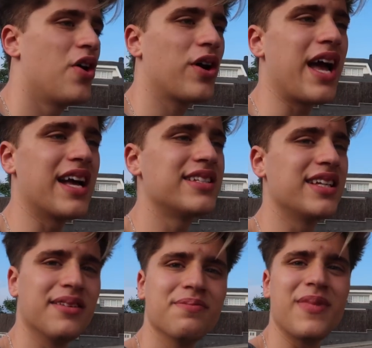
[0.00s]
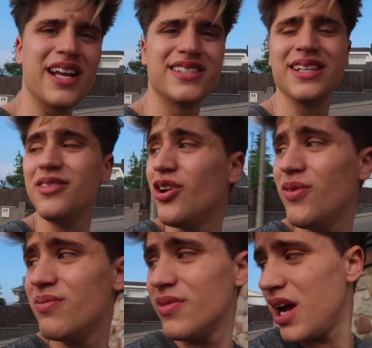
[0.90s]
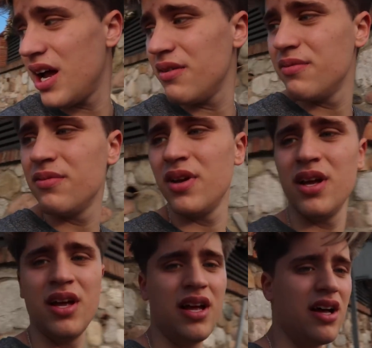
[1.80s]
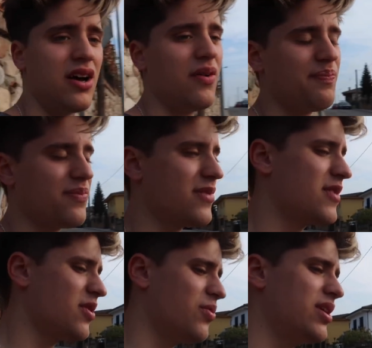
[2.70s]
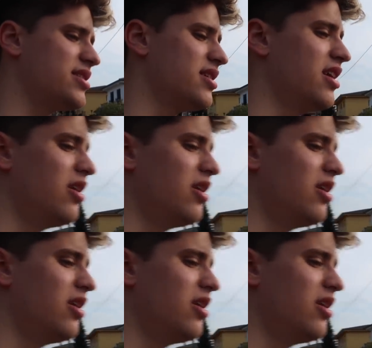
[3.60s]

Okay, I see. I see. No, I. Where's